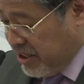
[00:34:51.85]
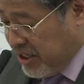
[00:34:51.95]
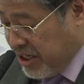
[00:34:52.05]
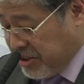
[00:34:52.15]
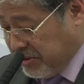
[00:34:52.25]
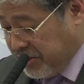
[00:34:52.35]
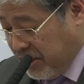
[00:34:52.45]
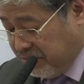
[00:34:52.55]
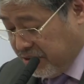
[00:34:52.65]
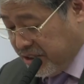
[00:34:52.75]
national
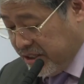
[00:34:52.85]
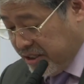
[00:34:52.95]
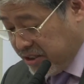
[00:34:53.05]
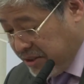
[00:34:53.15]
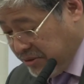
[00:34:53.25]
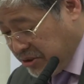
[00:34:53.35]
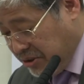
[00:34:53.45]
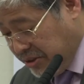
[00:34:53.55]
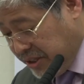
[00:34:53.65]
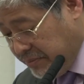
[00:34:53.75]
sovereignty and
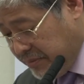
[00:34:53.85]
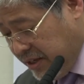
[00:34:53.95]
territory,